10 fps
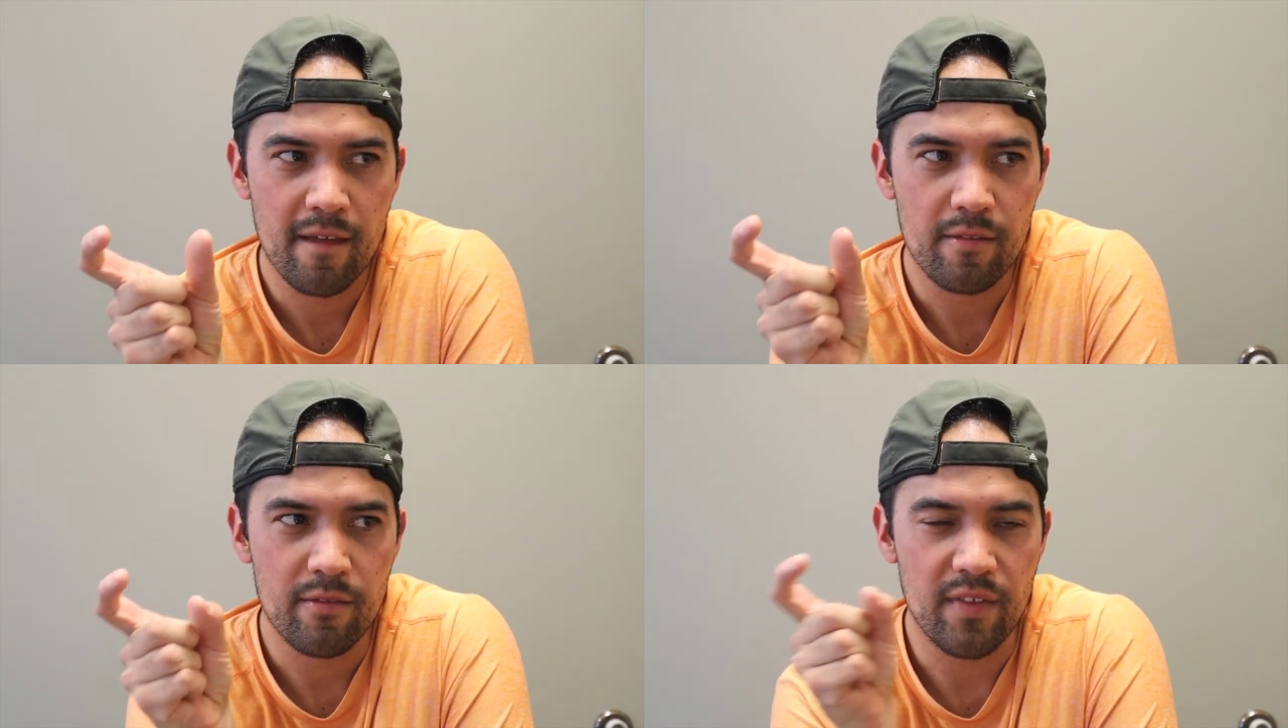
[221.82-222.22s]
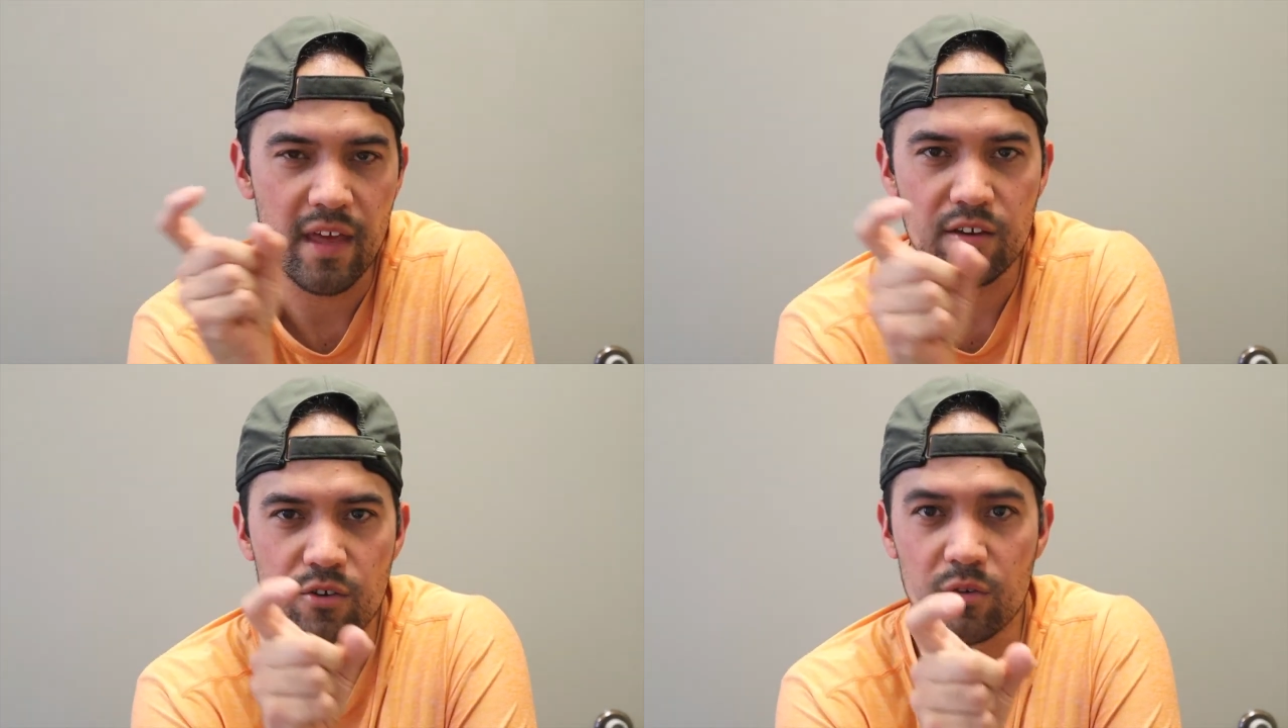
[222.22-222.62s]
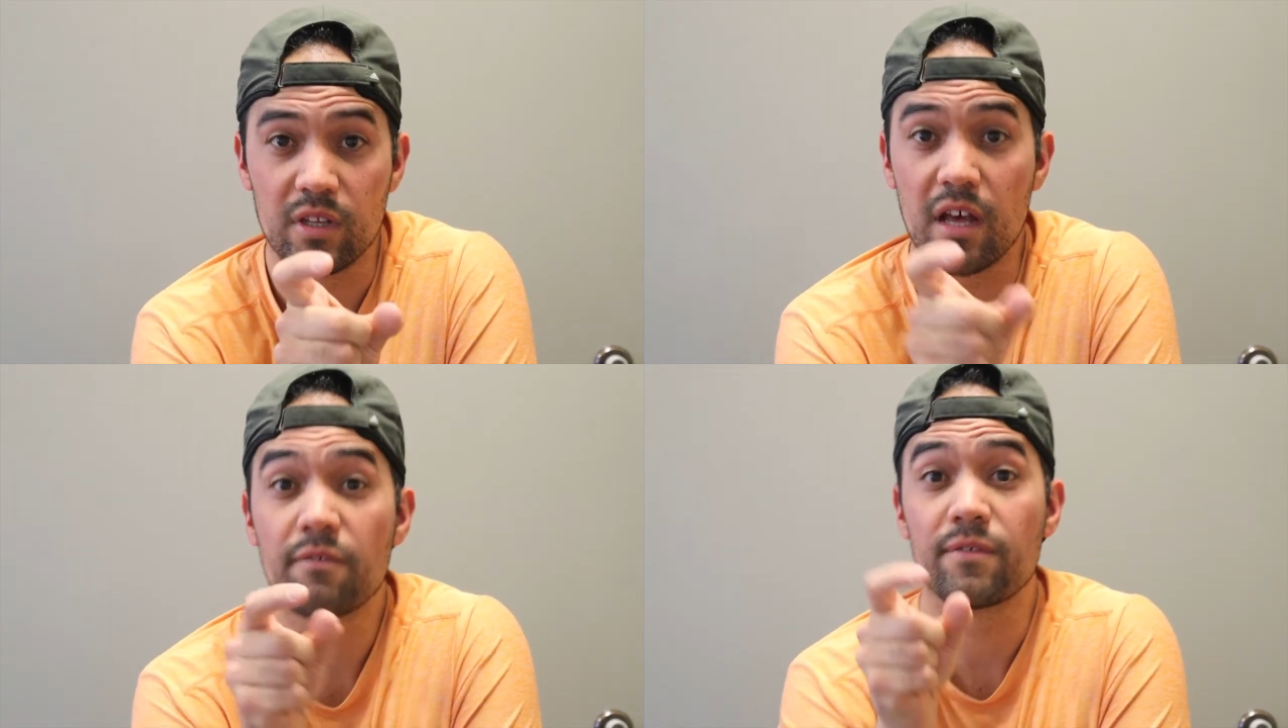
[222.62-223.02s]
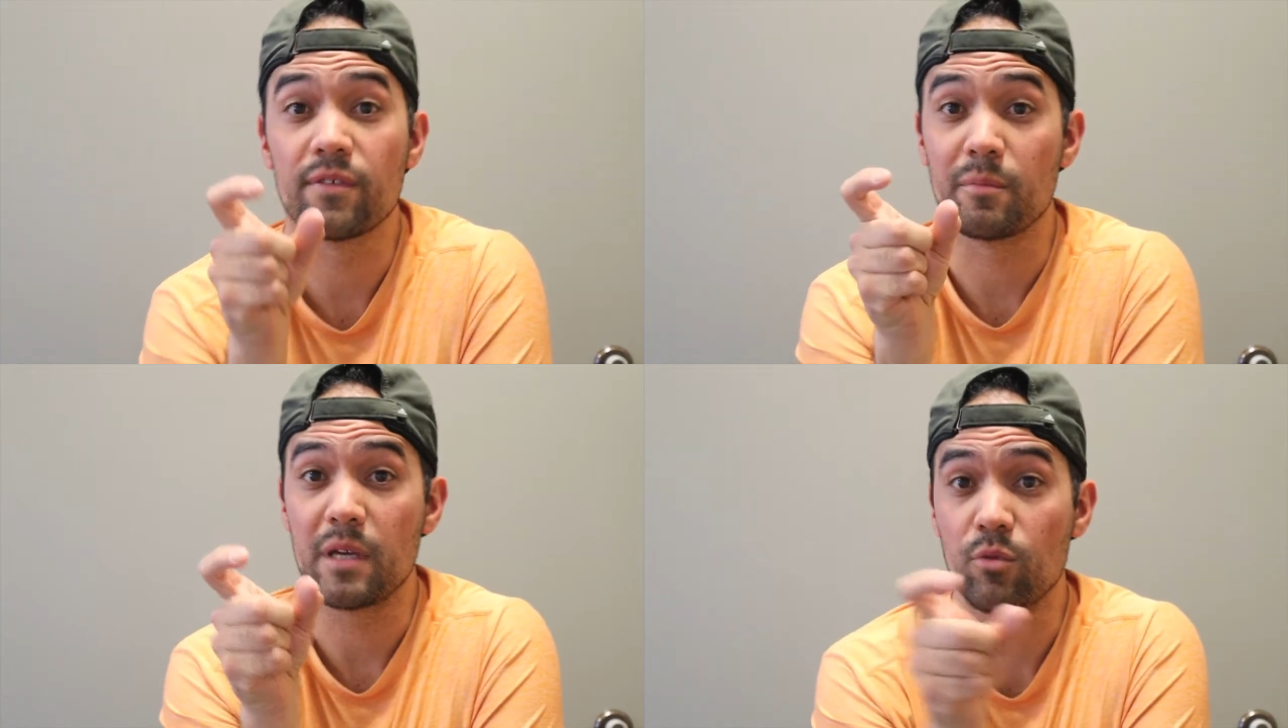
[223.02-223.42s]
then your love
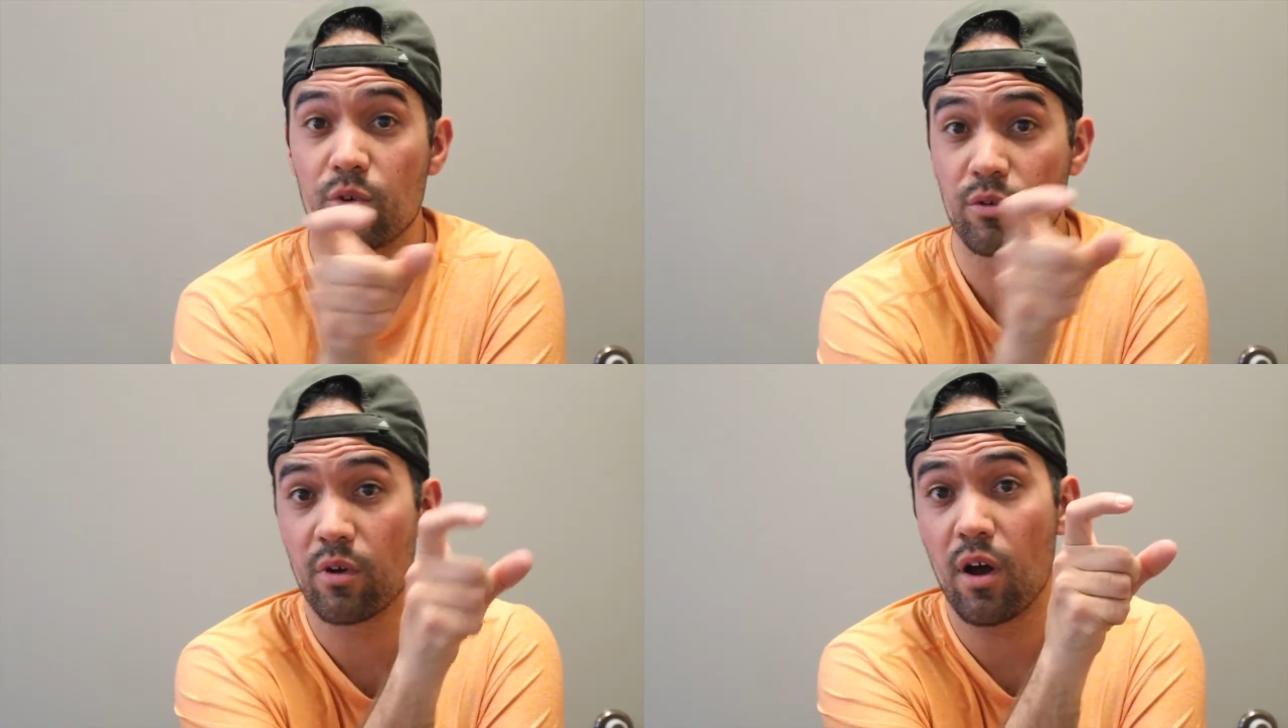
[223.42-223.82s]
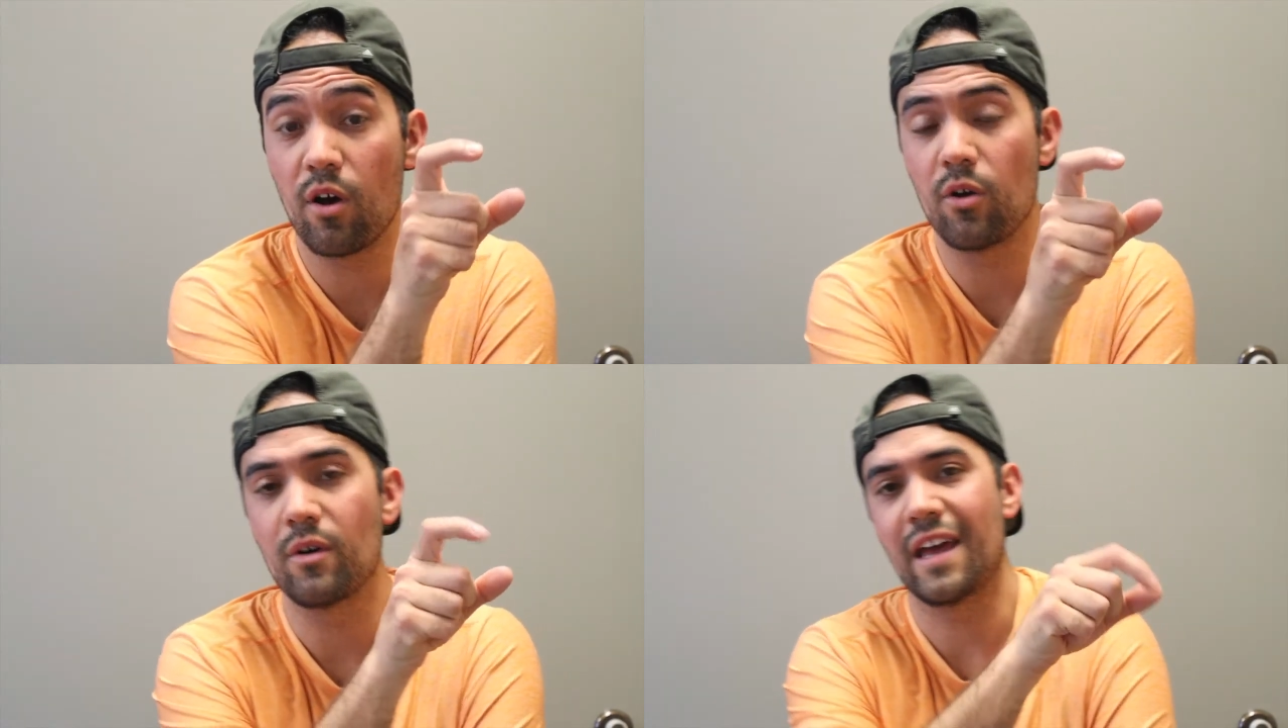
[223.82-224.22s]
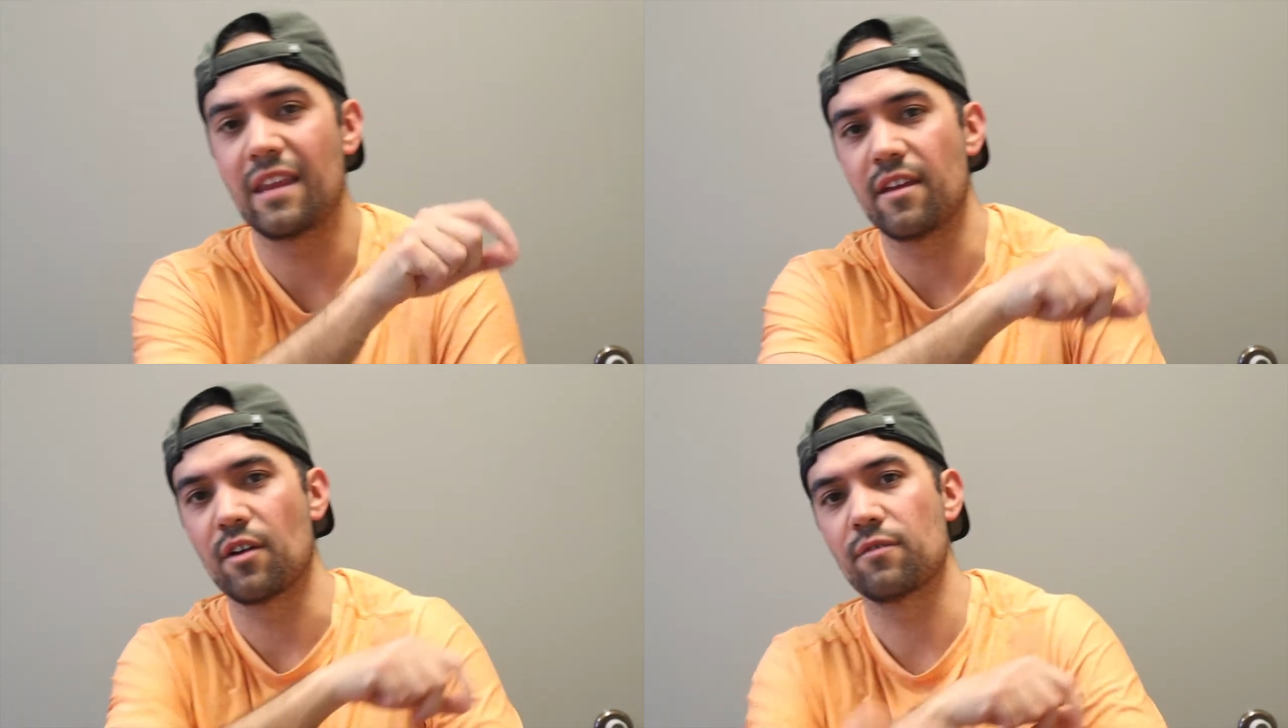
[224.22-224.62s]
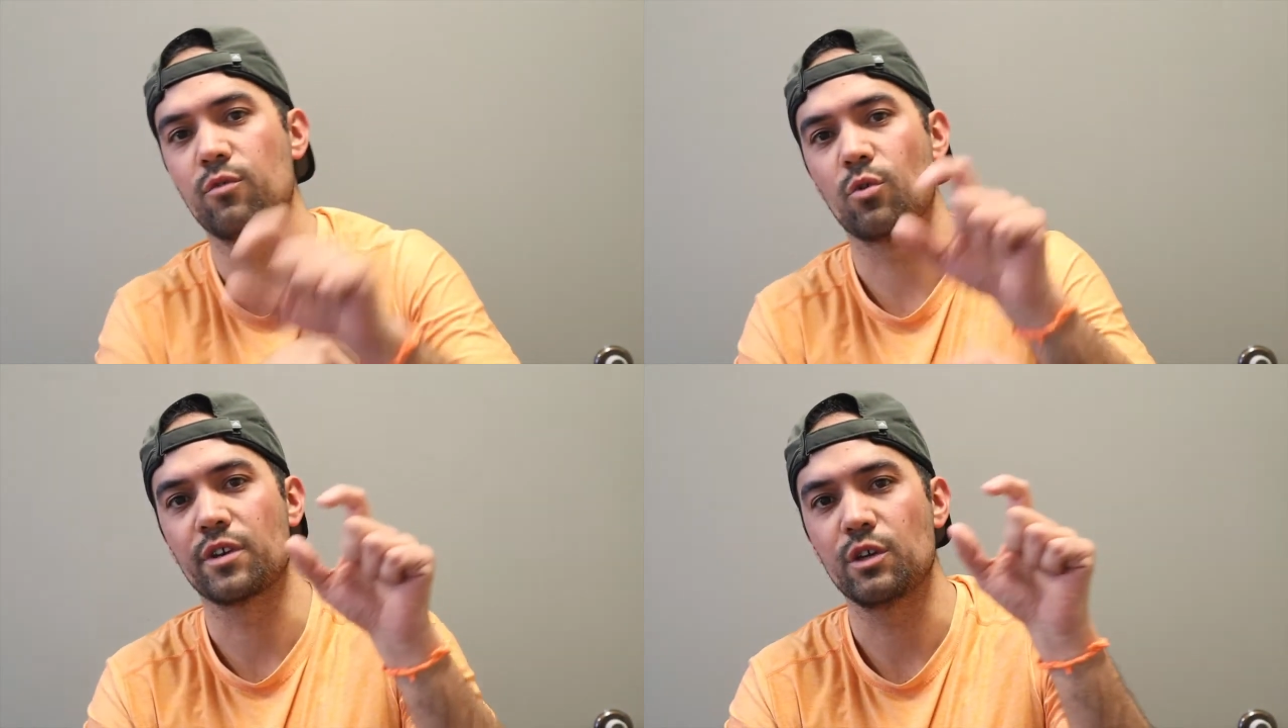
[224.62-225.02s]
for me will grow and
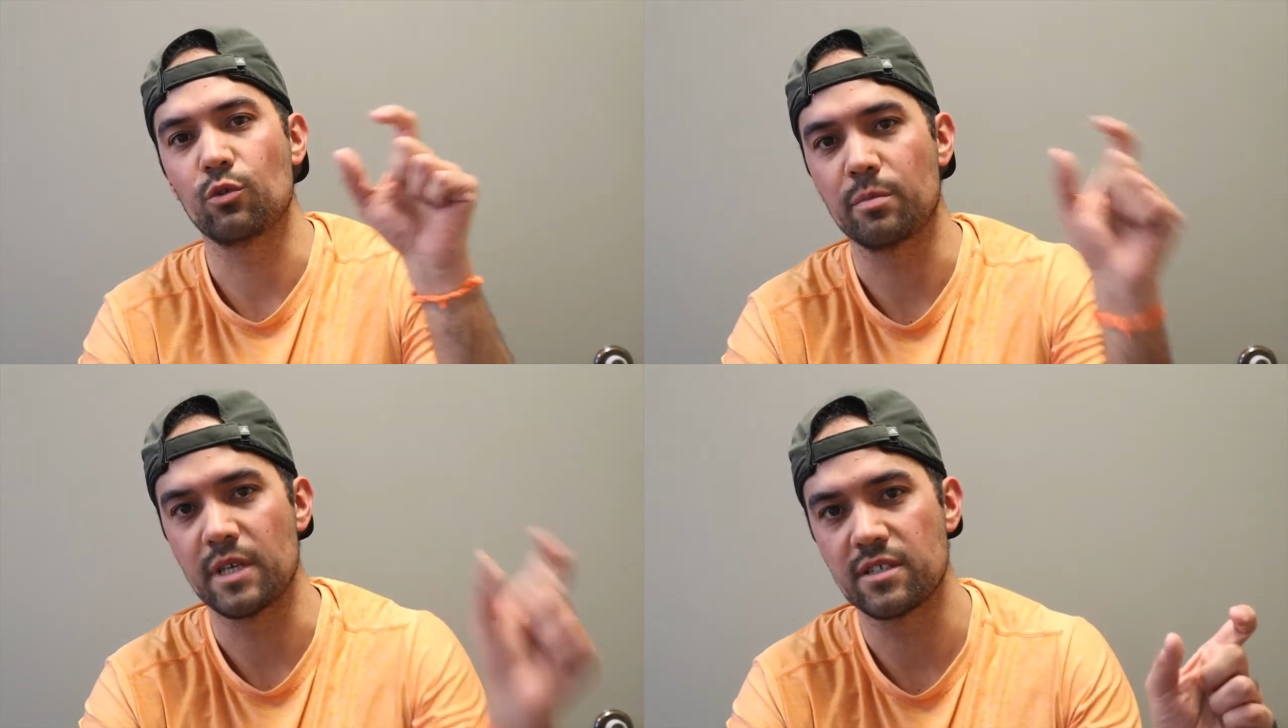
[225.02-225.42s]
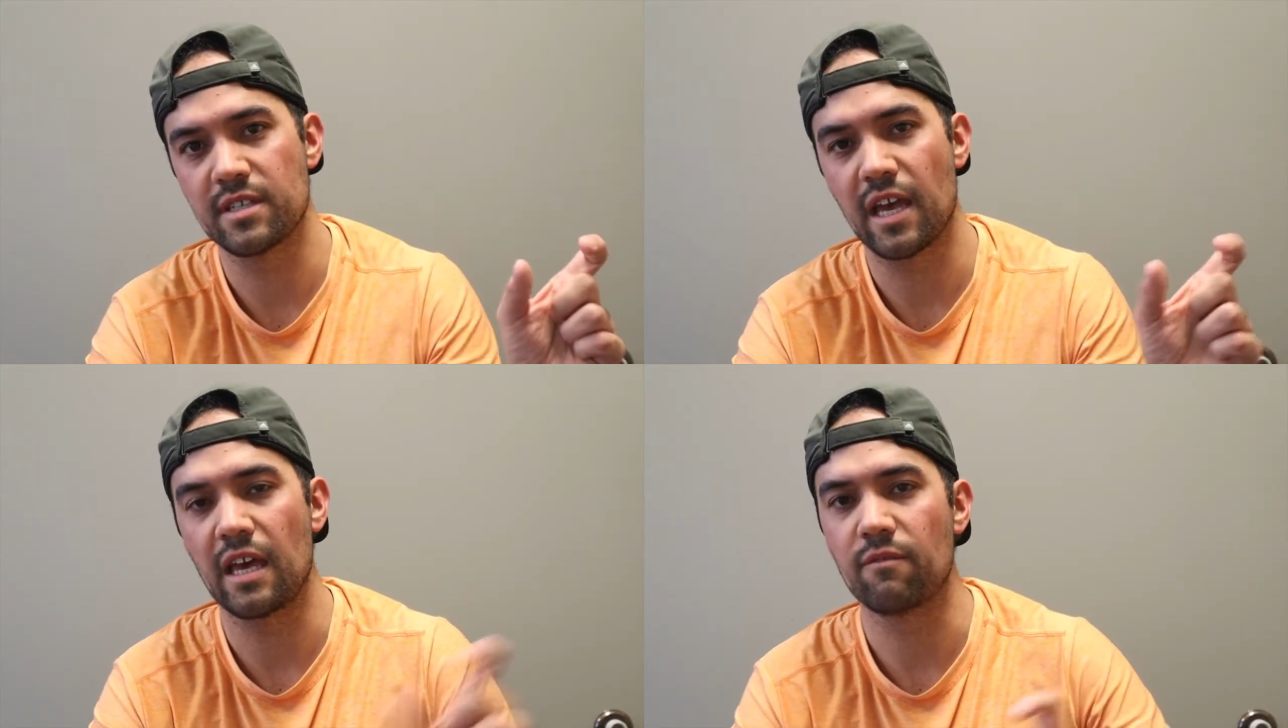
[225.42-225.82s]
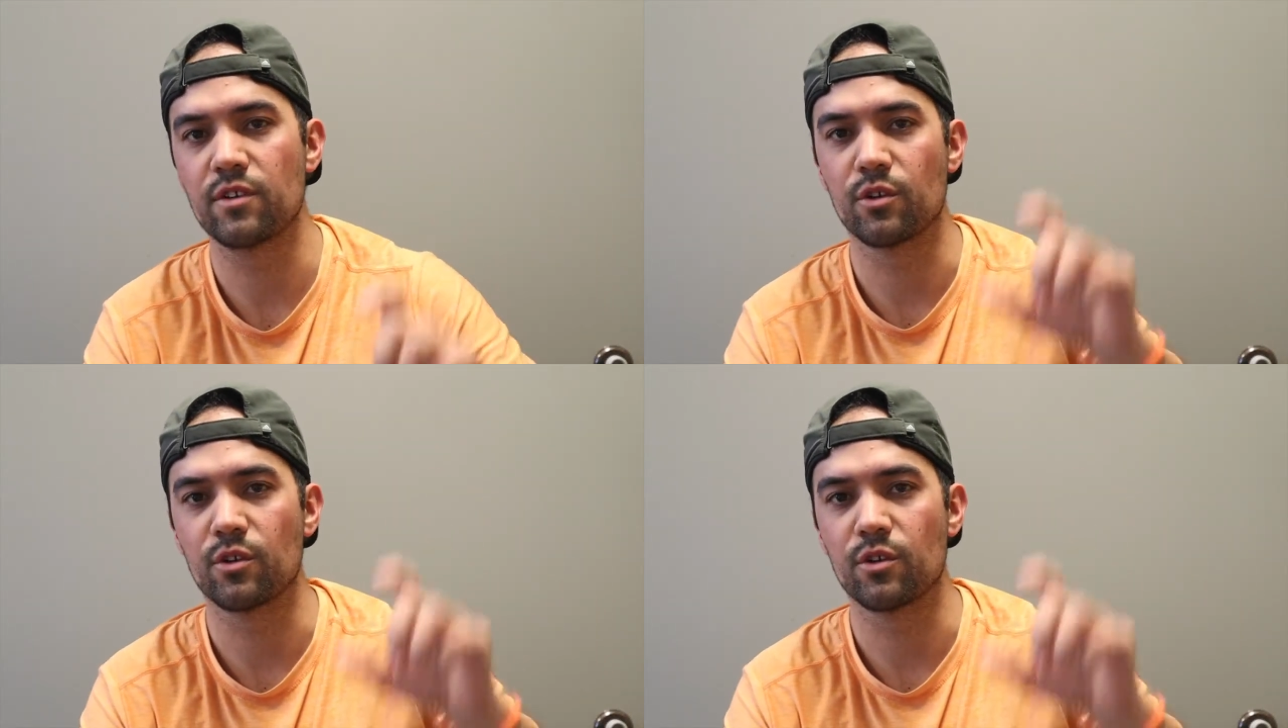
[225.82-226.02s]
therefore you will be saved.